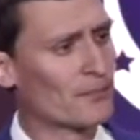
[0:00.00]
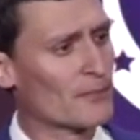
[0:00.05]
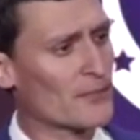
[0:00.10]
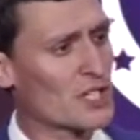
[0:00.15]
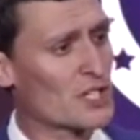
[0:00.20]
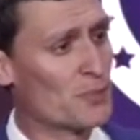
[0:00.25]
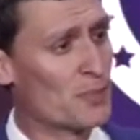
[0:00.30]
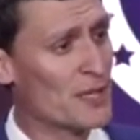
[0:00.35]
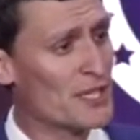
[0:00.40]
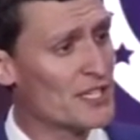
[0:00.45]

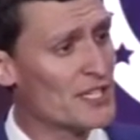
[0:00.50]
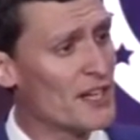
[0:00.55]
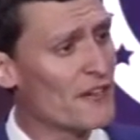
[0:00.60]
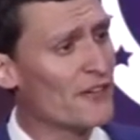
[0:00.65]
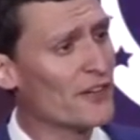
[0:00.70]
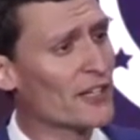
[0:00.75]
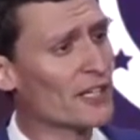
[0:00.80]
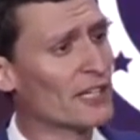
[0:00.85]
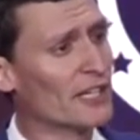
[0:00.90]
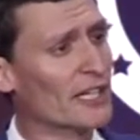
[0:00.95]

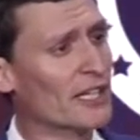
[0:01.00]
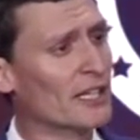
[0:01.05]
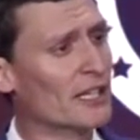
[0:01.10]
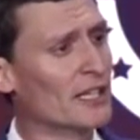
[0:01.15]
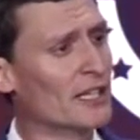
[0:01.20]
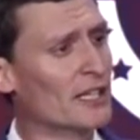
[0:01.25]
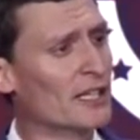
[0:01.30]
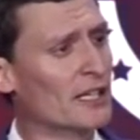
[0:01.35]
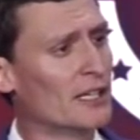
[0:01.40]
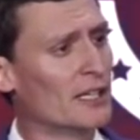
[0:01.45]
Specifically,
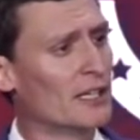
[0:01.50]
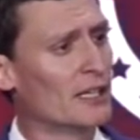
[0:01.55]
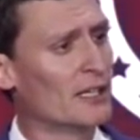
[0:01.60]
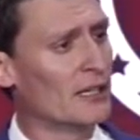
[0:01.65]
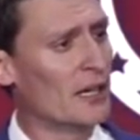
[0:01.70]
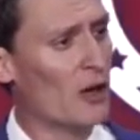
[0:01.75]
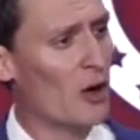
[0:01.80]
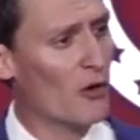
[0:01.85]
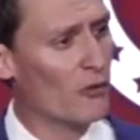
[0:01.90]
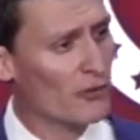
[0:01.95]

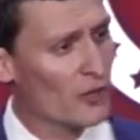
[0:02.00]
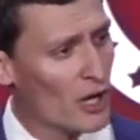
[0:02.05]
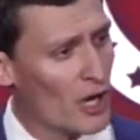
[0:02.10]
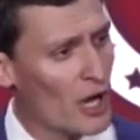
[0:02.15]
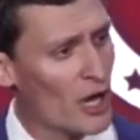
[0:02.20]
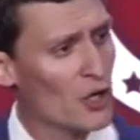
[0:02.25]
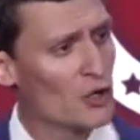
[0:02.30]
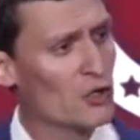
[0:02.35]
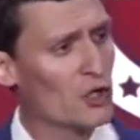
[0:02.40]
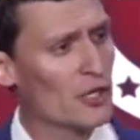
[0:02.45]
over
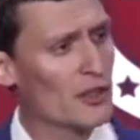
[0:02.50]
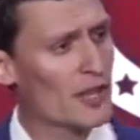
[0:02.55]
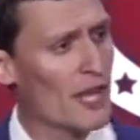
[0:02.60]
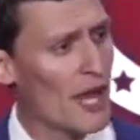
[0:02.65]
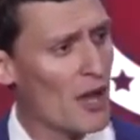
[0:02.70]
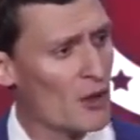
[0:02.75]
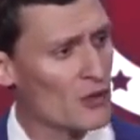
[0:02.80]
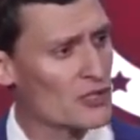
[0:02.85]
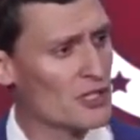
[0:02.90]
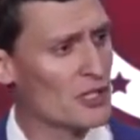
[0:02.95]

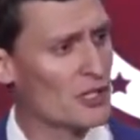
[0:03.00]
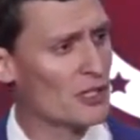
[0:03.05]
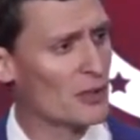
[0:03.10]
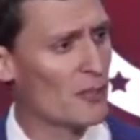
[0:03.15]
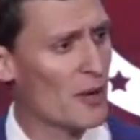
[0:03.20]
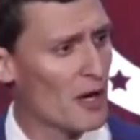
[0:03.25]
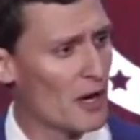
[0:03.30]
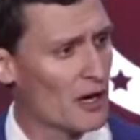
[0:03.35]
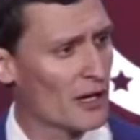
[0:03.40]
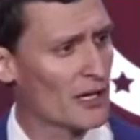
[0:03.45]
100,000
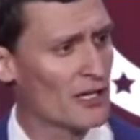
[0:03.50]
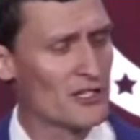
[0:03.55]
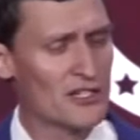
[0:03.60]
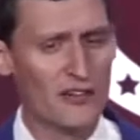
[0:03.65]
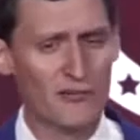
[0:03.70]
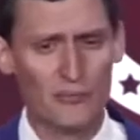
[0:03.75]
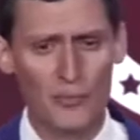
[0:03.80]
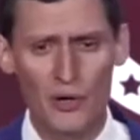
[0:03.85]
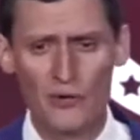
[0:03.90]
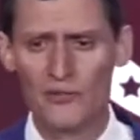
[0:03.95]
Americans
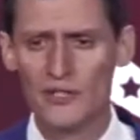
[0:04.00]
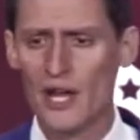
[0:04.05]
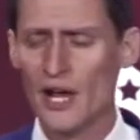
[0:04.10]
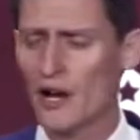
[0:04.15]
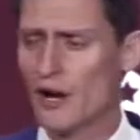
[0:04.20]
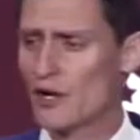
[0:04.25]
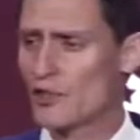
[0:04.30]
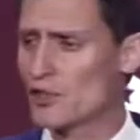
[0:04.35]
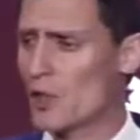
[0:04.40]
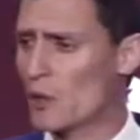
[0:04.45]
have moved to
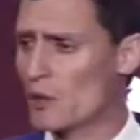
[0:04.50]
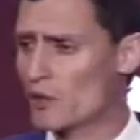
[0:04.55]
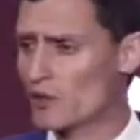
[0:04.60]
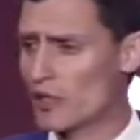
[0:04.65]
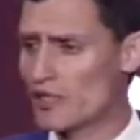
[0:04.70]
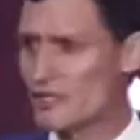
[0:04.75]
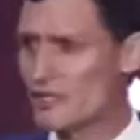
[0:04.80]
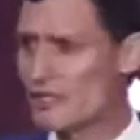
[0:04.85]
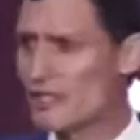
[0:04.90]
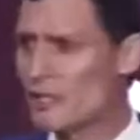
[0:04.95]
Arizona
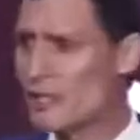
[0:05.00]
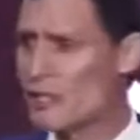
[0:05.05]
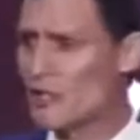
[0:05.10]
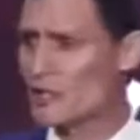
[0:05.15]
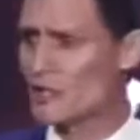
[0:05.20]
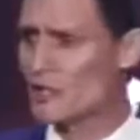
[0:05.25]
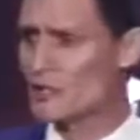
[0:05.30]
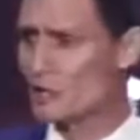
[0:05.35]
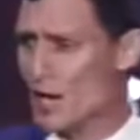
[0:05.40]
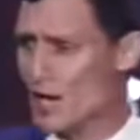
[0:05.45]
recently, which
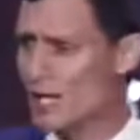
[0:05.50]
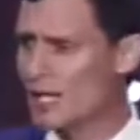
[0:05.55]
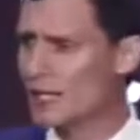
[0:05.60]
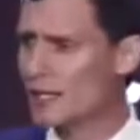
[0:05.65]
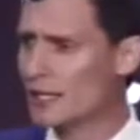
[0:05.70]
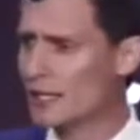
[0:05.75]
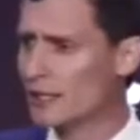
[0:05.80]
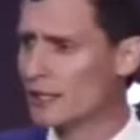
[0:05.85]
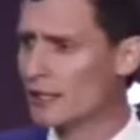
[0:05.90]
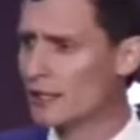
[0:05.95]
is great.
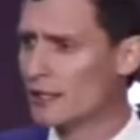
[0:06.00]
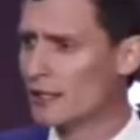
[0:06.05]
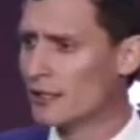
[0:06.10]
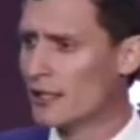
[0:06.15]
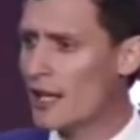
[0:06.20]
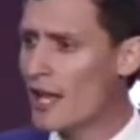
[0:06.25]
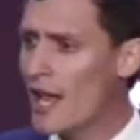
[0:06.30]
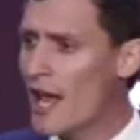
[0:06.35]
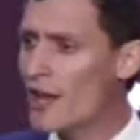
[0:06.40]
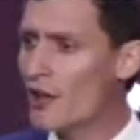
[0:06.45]

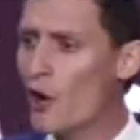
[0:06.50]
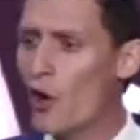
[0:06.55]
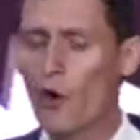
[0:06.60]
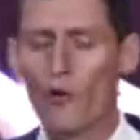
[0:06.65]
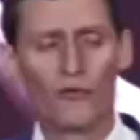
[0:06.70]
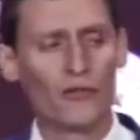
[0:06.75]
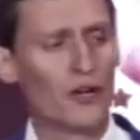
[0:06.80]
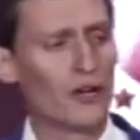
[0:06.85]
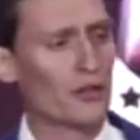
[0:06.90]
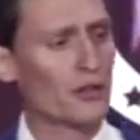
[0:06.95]
And
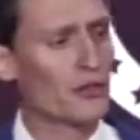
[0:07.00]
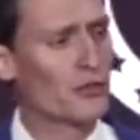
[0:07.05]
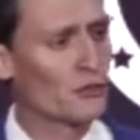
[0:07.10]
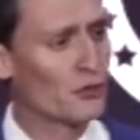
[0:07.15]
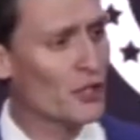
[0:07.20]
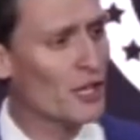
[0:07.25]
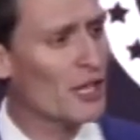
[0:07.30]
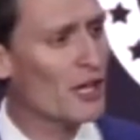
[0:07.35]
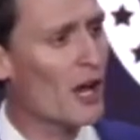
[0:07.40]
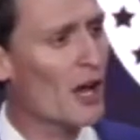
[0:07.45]
over
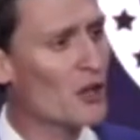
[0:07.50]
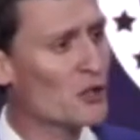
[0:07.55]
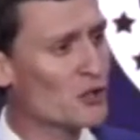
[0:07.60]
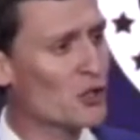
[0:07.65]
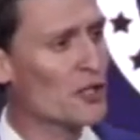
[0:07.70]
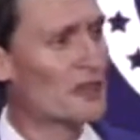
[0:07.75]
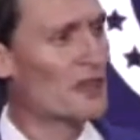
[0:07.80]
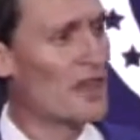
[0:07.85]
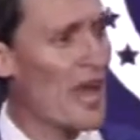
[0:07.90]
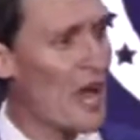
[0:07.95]

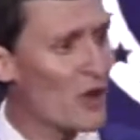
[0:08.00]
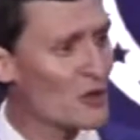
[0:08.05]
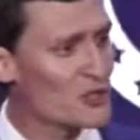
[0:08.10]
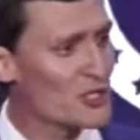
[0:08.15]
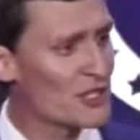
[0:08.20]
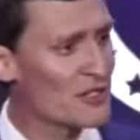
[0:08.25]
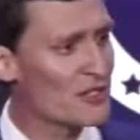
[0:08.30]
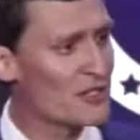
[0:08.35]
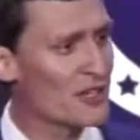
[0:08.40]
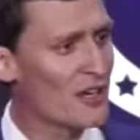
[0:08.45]

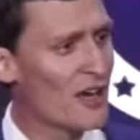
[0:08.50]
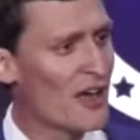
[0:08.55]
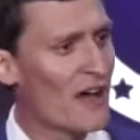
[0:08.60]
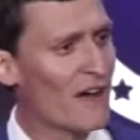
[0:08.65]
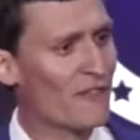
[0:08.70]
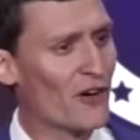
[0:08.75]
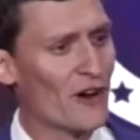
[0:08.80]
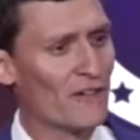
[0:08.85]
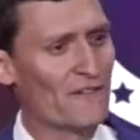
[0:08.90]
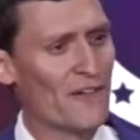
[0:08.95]
300,000
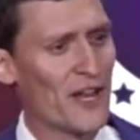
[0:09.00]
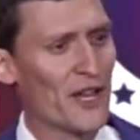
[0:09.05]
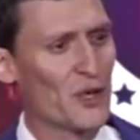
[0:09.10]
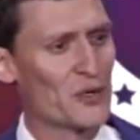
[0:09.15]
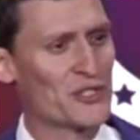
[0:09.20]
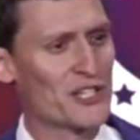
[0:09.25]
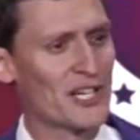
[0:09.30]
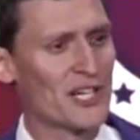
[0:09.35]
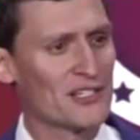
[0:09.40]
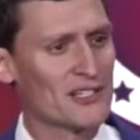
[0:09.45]
of our fellow
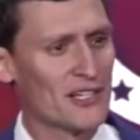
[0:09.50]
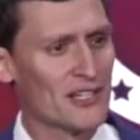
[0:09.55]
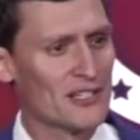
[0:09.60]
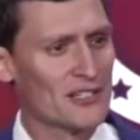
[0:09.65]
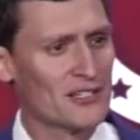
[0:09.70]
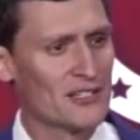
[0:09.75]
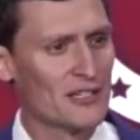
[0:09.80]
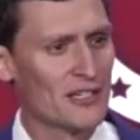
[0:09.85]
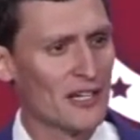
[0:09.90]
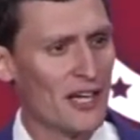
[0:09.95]

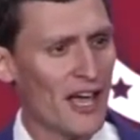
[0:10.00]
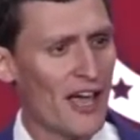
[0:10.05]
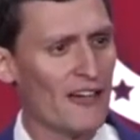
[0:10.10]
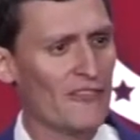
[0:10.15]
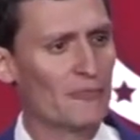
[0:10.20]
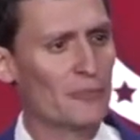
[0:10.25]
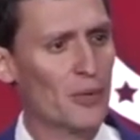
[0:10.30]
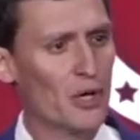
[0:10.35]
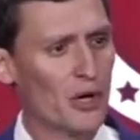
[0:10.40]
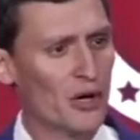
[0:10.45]
citizens
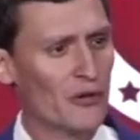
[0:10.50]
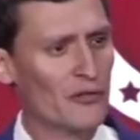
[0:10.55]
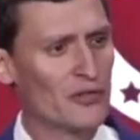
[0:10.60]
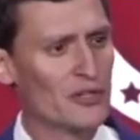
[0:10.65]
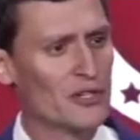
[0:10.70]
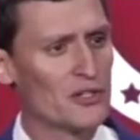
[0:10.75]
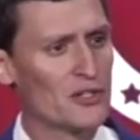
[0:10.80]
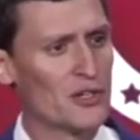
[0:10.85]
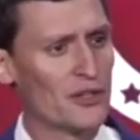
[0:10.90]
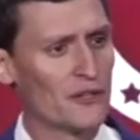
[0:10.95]
have
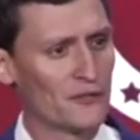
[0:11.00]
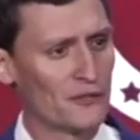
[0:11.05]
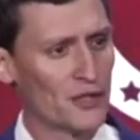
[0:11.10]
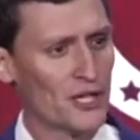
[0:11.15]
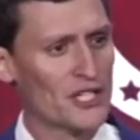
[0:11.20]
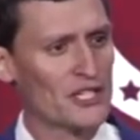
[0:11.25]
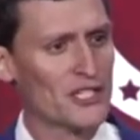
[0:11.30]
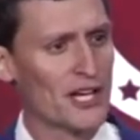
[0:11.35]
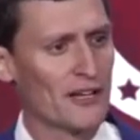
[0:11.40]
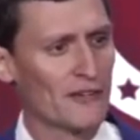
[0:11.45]
moved to the
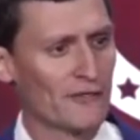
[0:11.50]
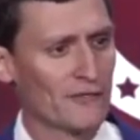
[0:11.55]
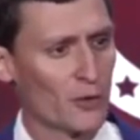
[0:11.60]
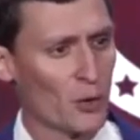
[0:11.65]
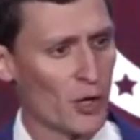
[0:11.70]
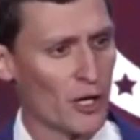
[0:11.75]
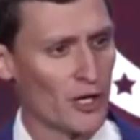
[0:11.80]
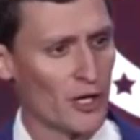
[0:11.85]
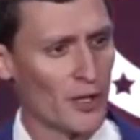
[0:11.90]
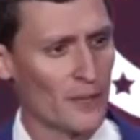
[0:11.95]
free state of
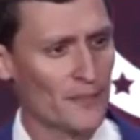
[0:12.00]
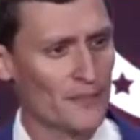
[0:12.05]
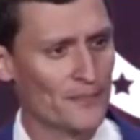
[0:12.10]
Florida.